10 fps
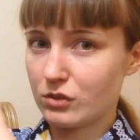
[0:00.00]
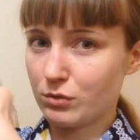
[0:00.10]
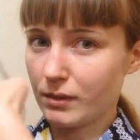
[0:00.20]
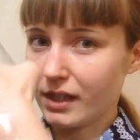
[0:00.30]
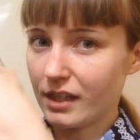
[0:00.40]

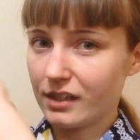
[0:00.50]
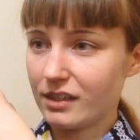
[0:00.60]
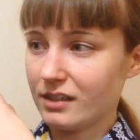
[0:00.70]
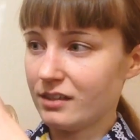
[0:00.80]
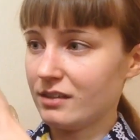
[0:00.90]

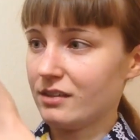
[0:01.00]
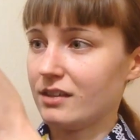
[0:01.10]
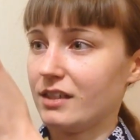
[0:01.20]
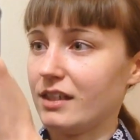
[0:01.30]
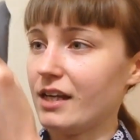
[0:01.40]
gray.
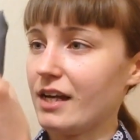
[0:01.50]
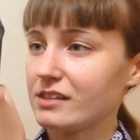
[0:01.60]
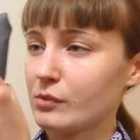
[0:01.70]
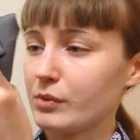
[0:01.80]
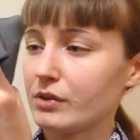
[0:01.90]
It
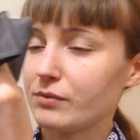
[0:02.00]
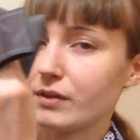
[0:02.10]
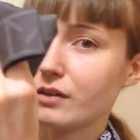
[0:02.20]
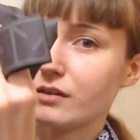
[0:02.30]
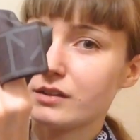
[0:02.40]
has a bit of
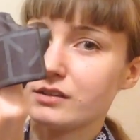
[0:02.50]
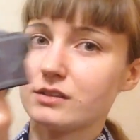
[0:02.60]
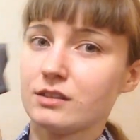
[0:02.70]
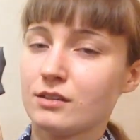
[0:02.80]
red on it.